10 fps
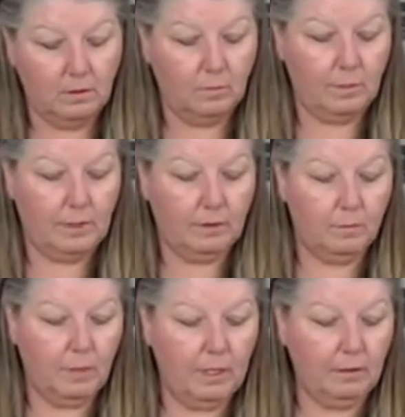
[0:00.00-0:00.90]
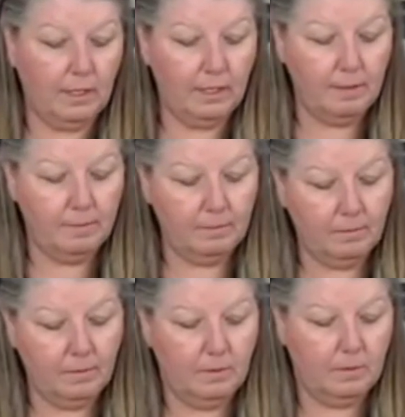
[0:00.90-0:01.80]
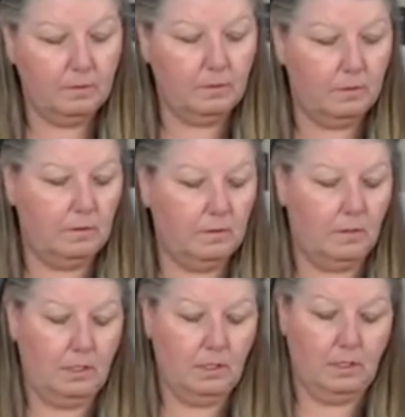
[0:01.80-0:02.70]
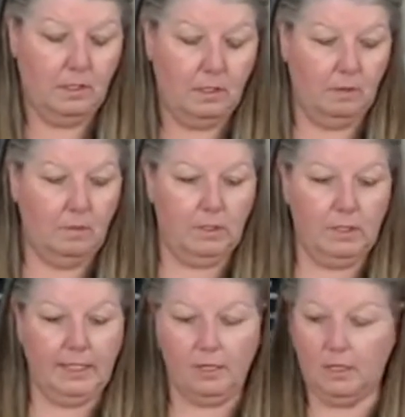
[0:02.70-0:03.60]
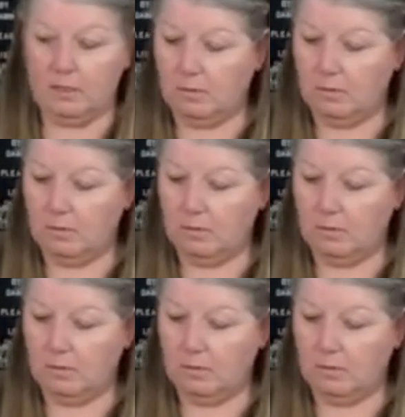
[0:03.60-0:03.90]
Welcome, welcome. I want to thank y'all so